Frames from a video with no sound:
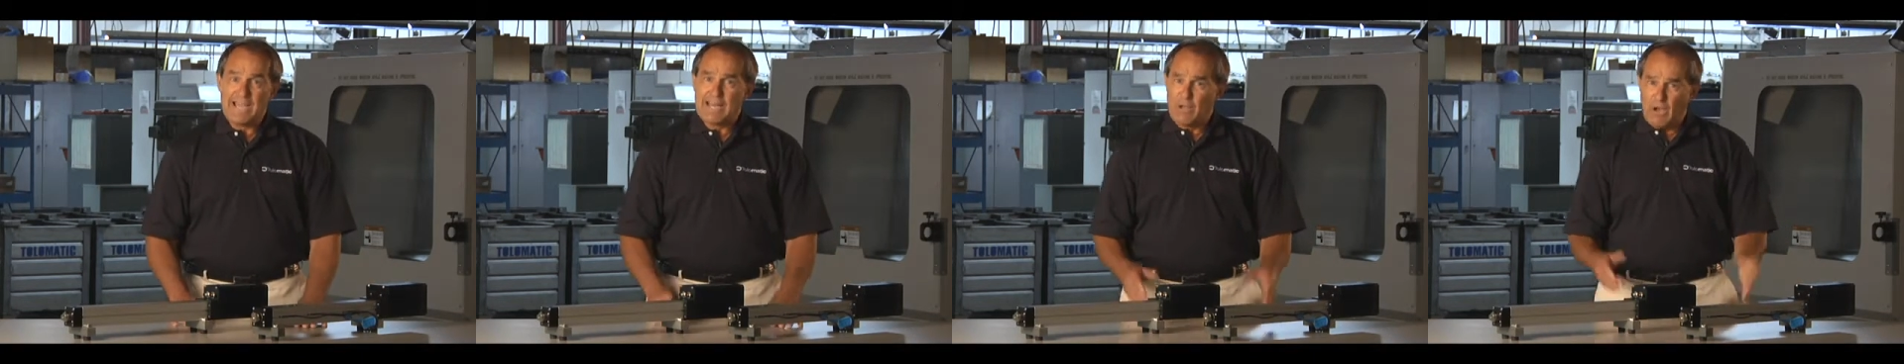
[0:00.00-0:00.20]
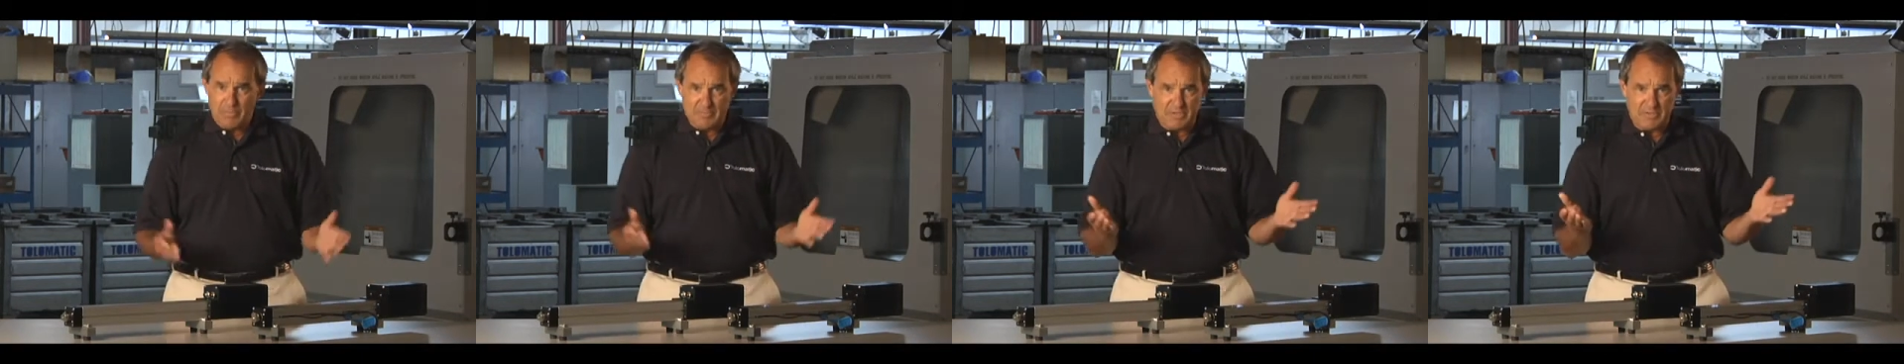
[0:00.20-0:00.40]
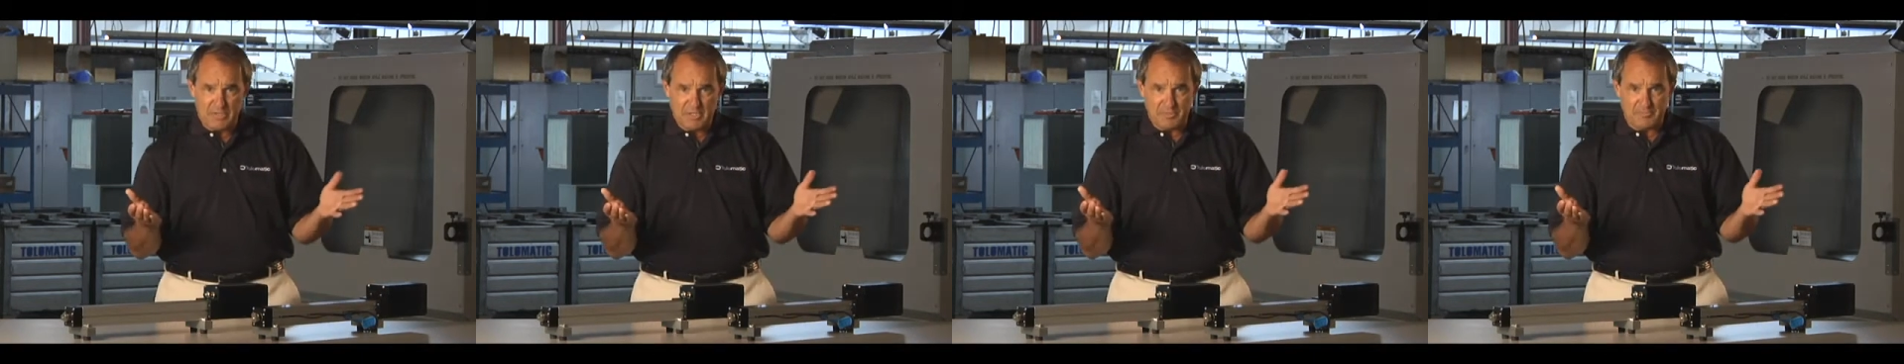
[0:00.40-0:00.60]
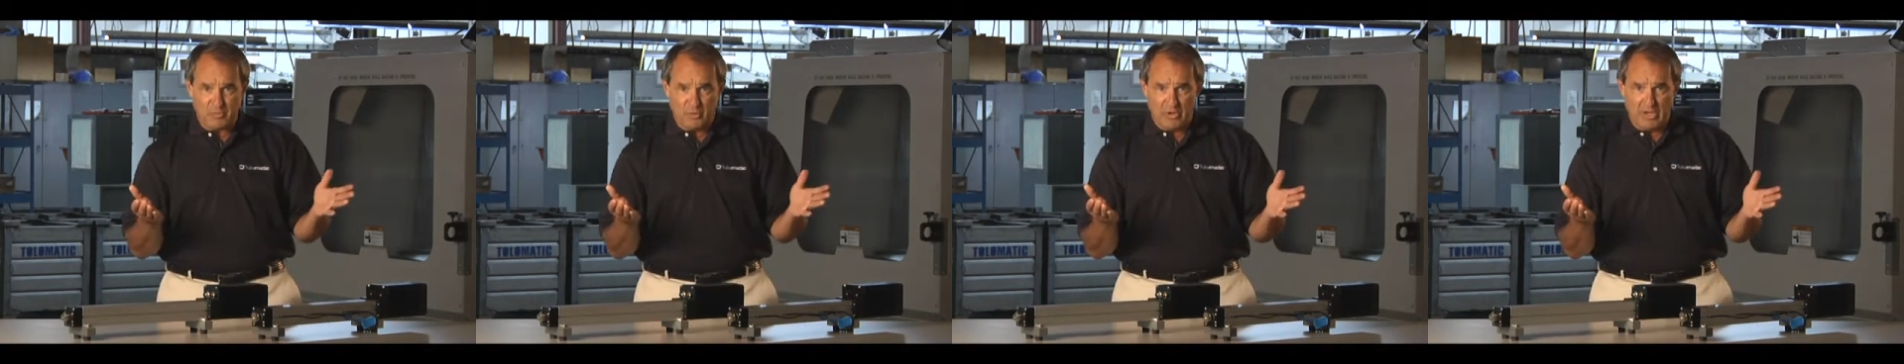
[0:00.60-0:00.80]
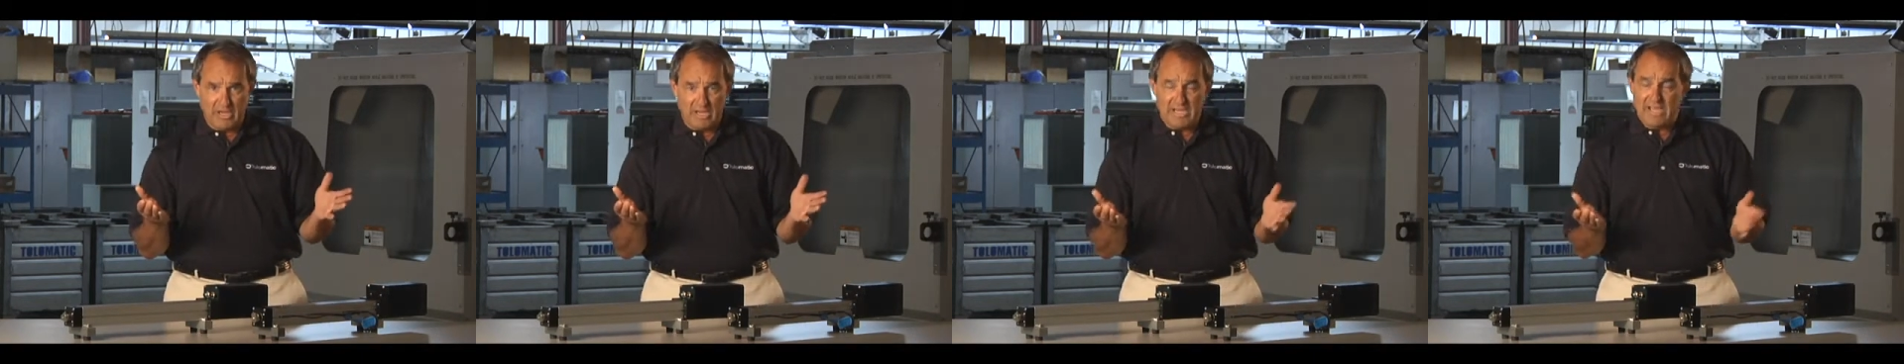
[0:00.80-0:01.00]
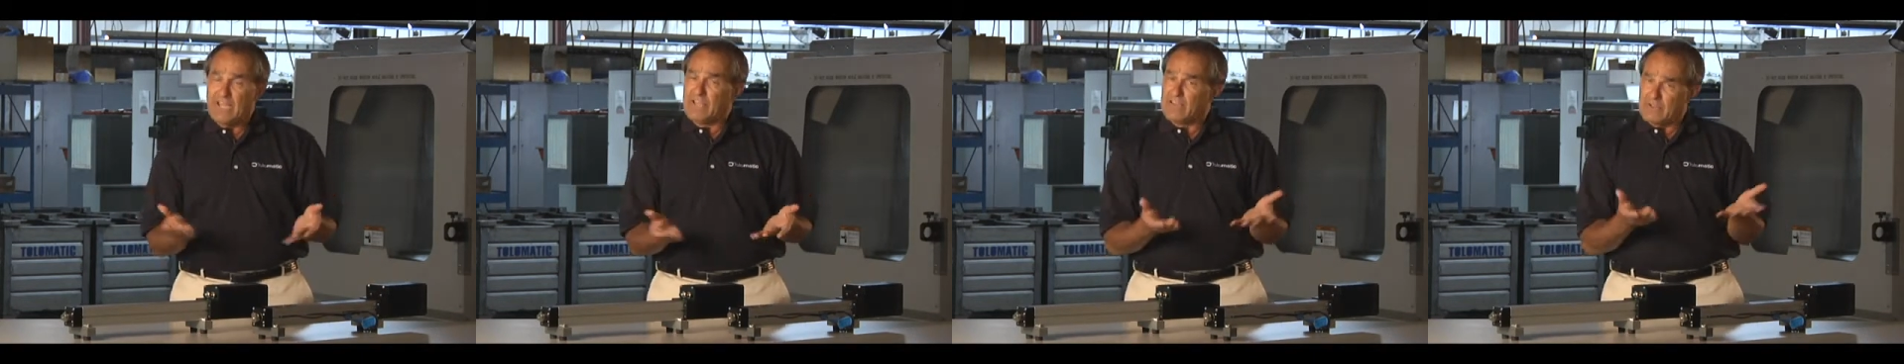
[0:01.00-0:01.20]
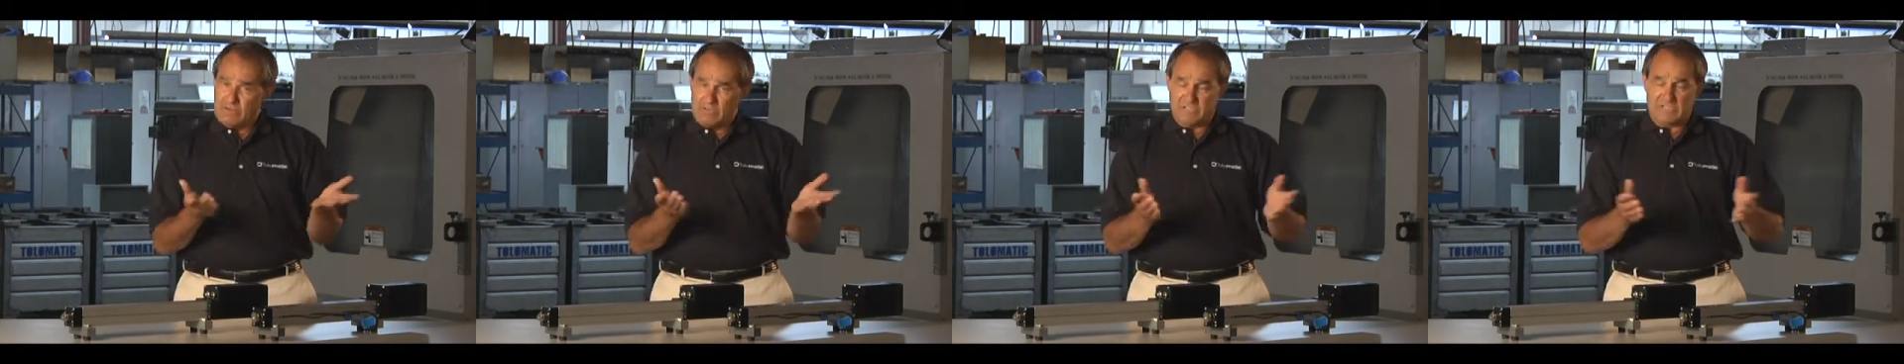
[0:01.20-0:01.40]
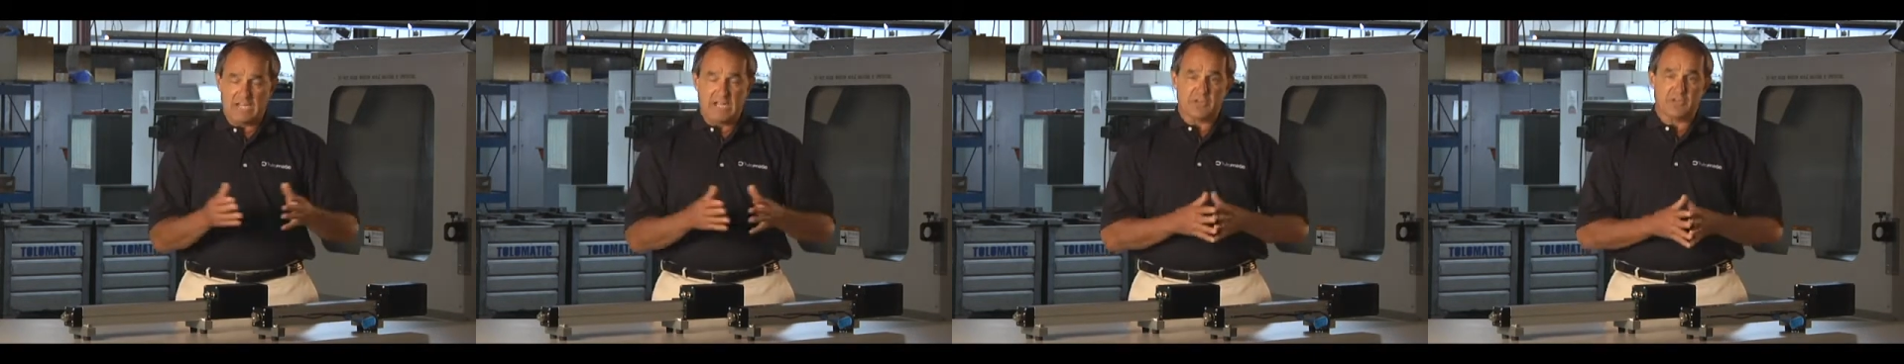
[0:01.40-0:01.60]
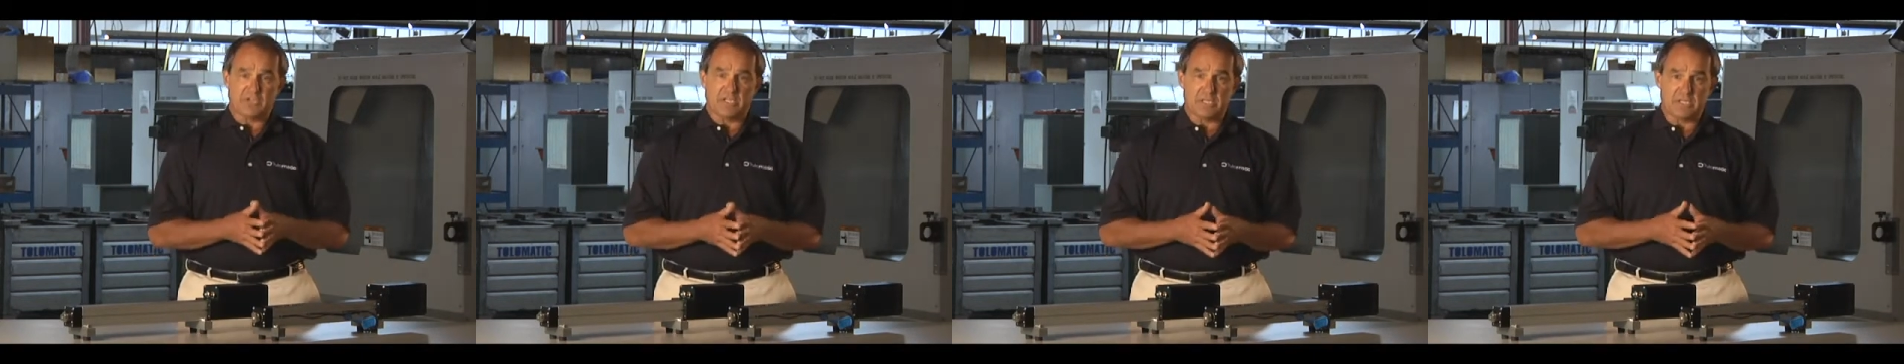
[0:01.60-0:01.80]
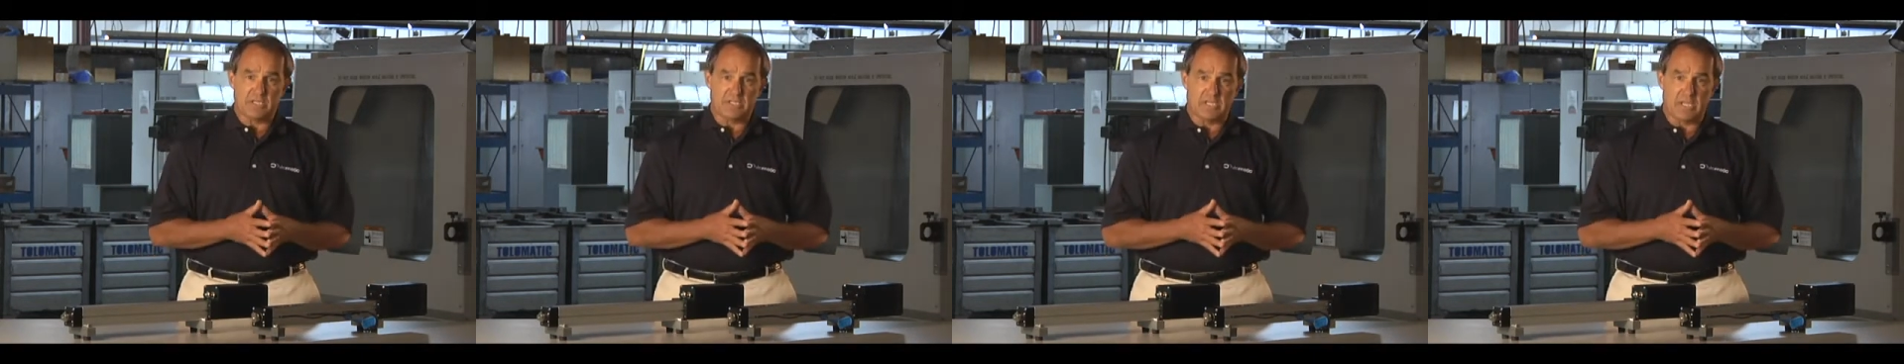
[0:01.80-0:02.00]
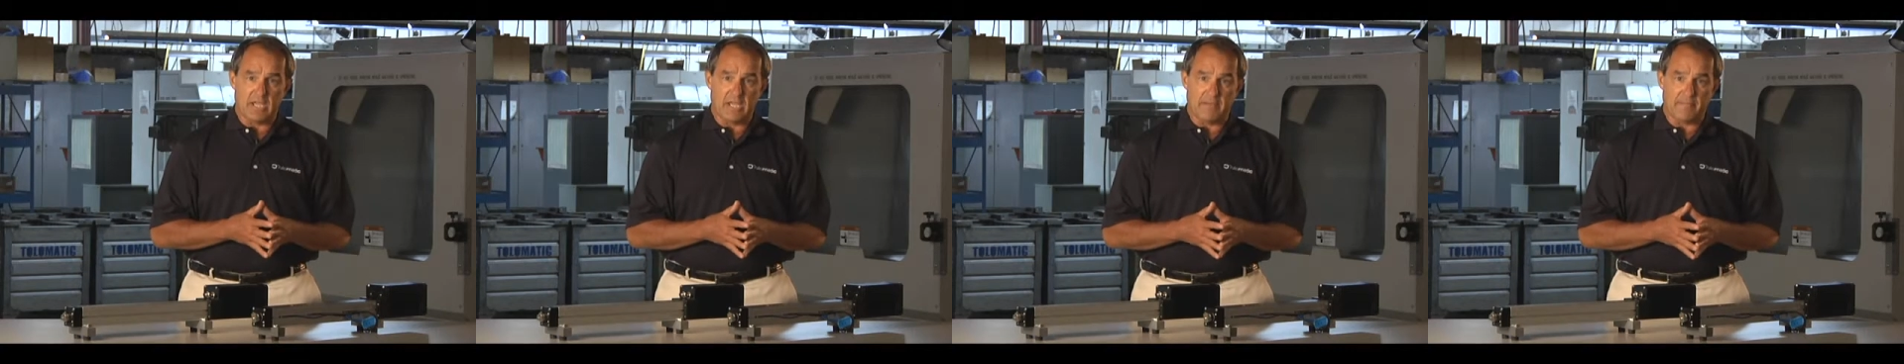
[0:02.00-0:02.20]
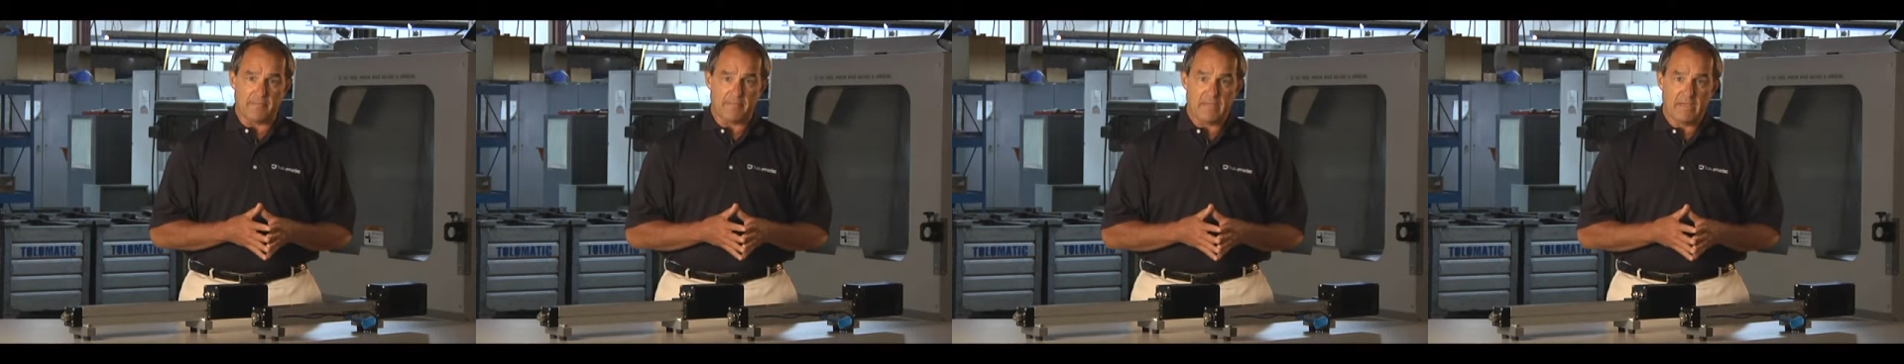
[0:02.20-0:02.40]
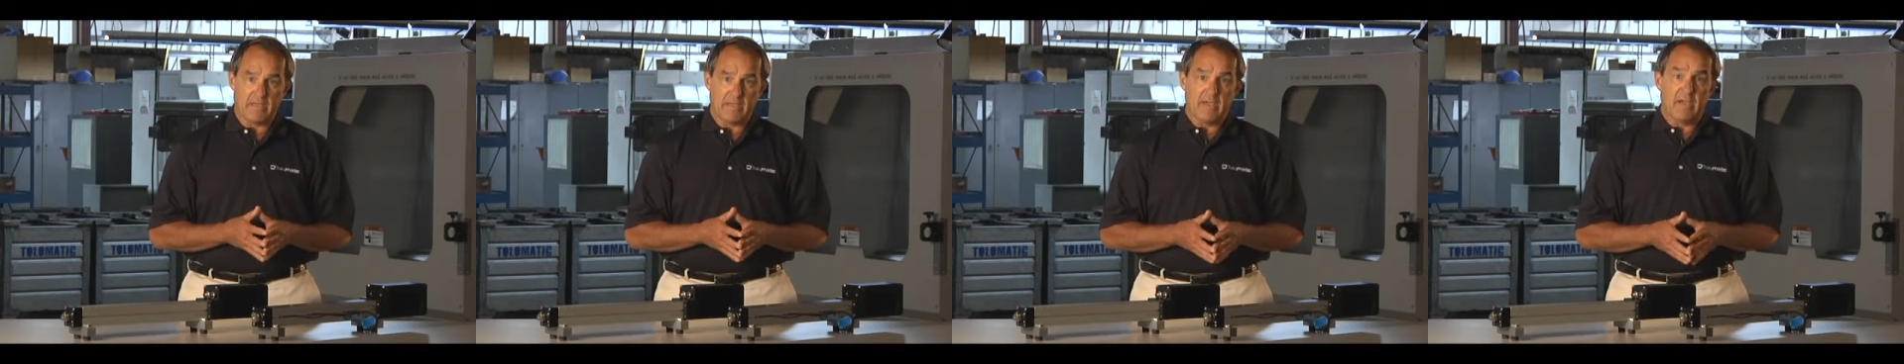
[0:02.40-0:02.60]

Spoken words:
Now, up to this point, they're essentially the same.